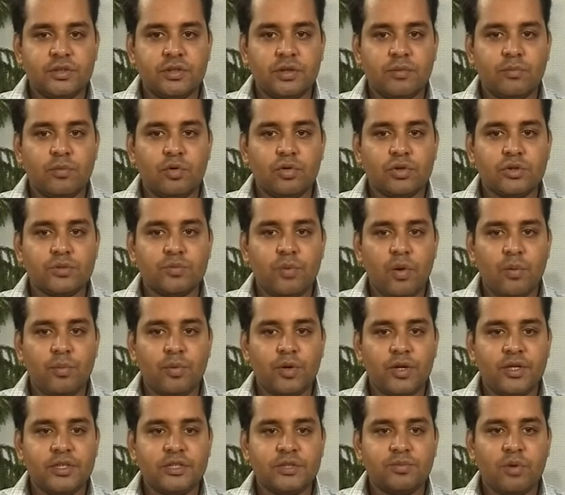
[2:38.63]
The most
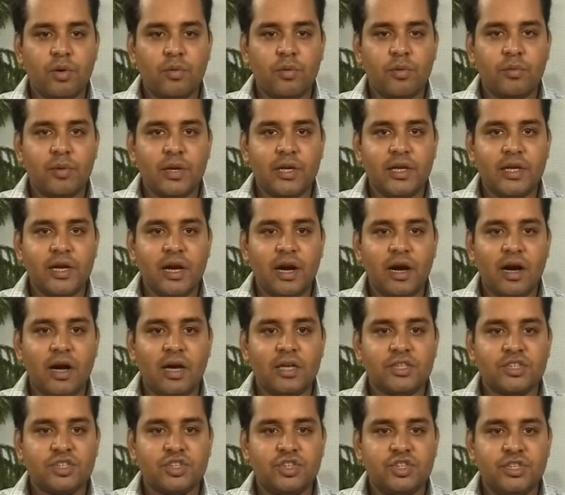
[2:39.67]
popular is probably
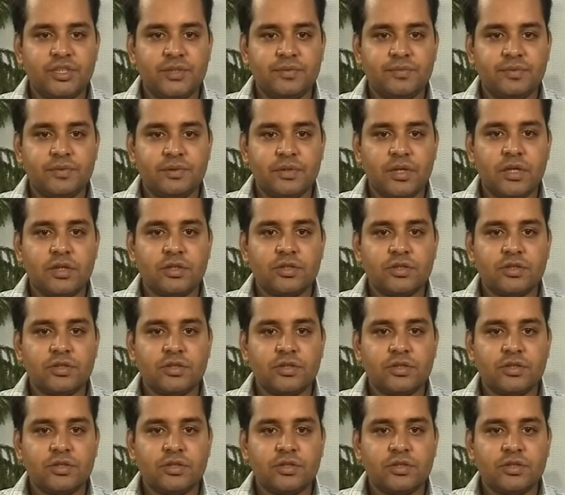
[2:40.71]
Ask Jeeves.